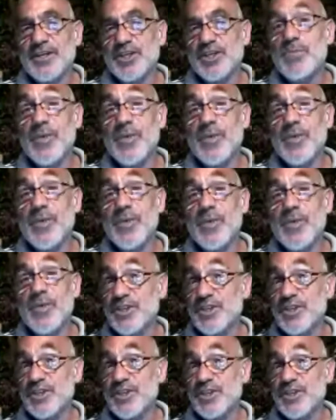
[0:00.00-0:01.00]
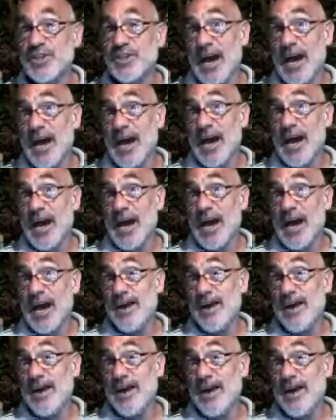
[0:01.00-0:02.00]
experiences that I have
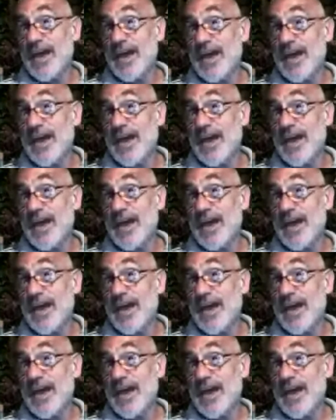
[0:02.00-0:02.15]
had.